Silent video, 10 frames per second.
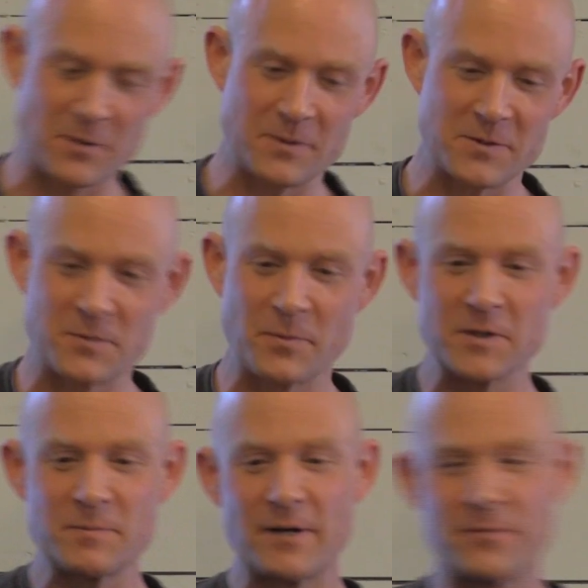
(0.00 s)
so the
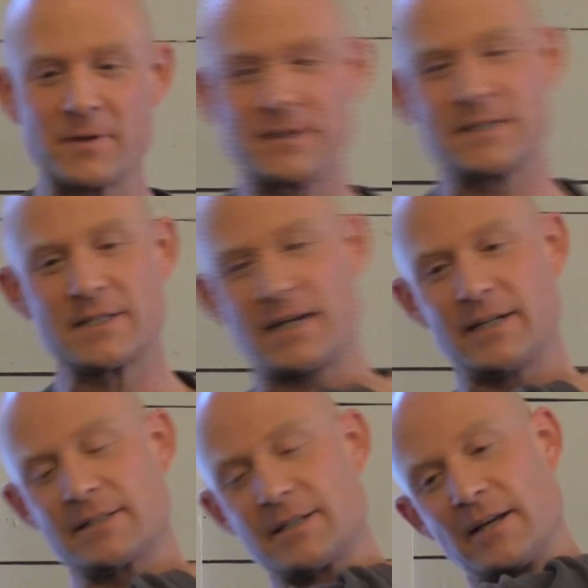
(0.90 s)
sports metaphor in this
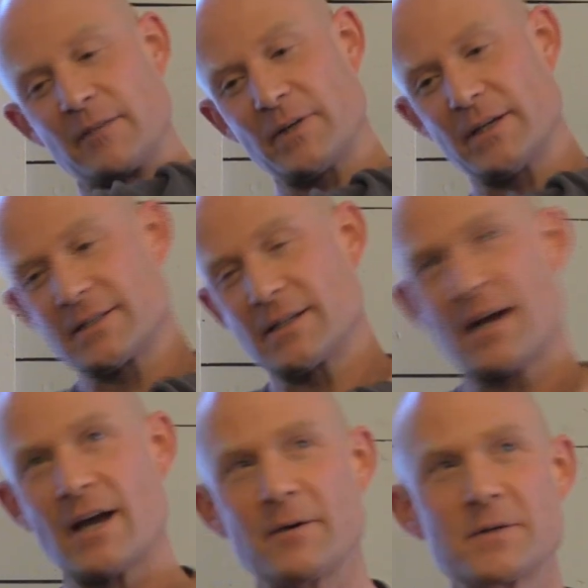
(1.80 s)
case is
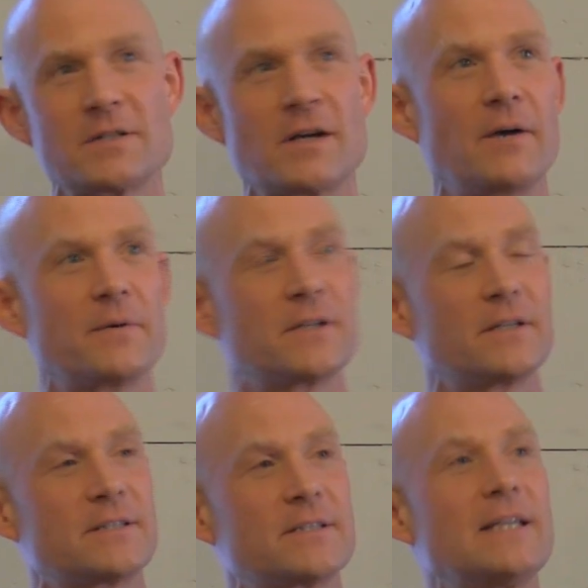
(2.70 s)
that I was
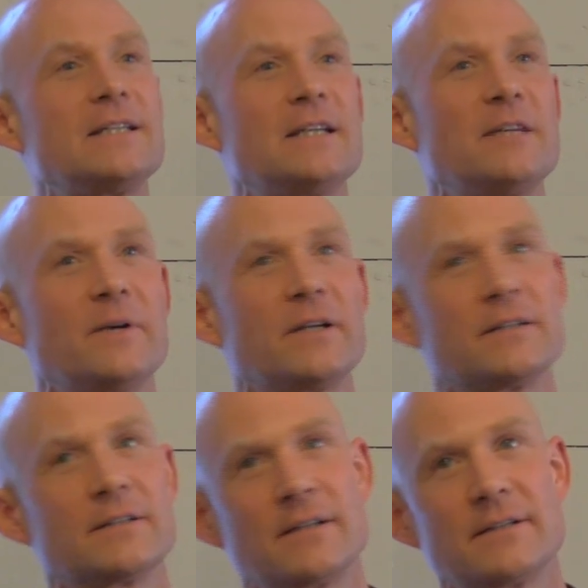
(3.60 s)
on the ski team
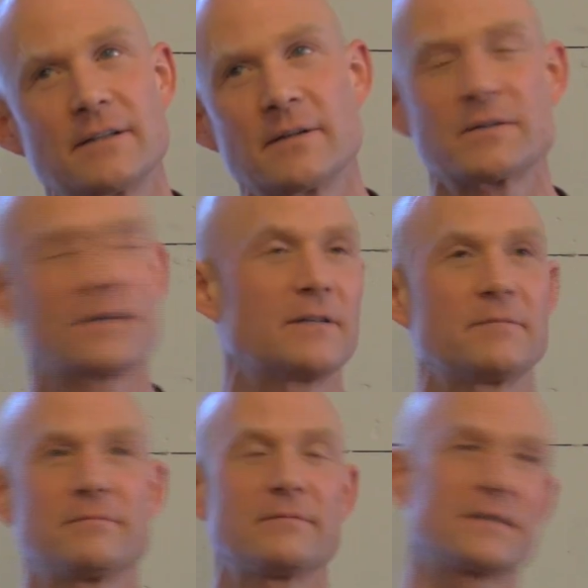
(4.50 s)
a
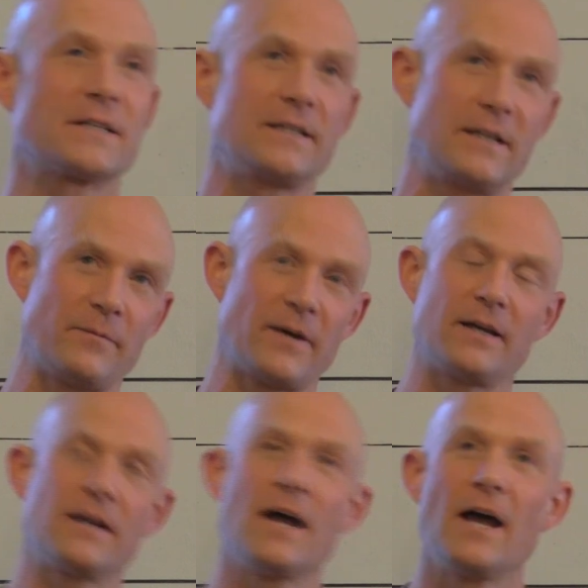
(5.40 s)
ski team,
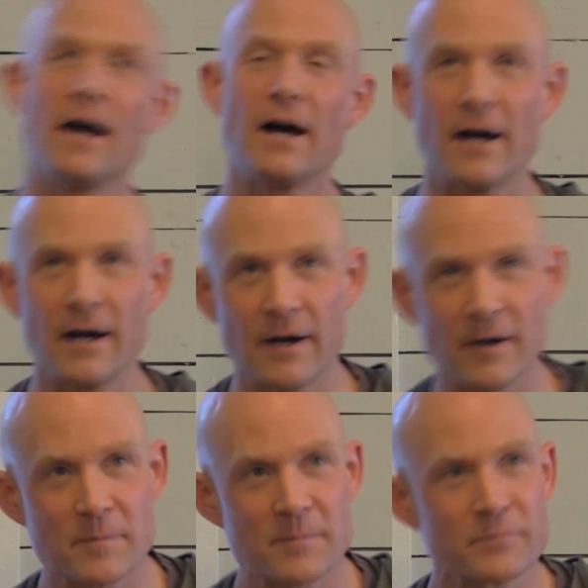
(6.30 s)
and
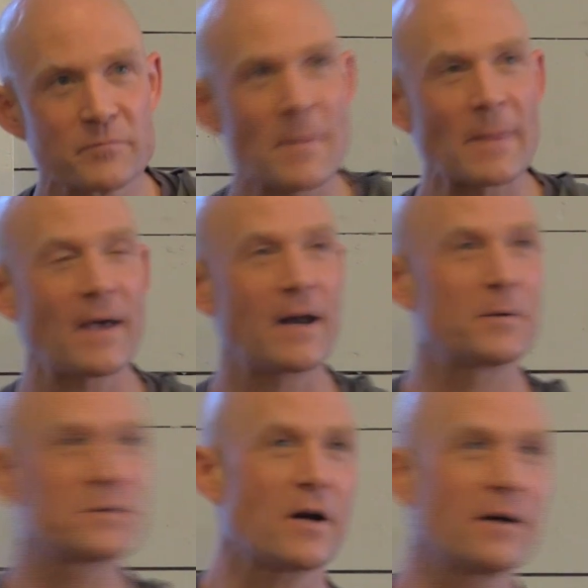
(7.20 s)

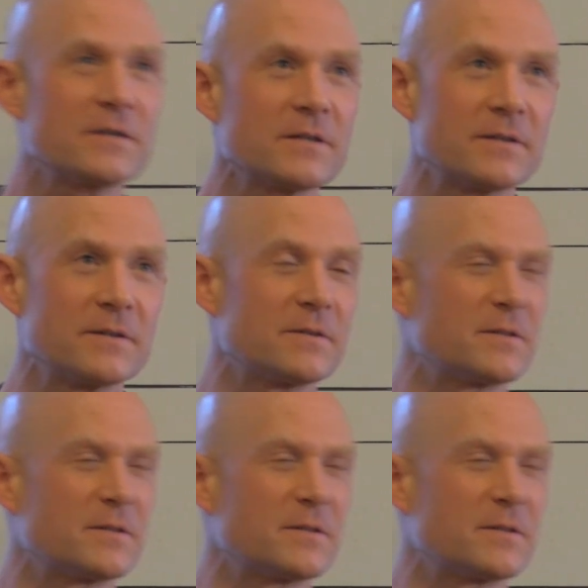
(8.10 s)
I was talking to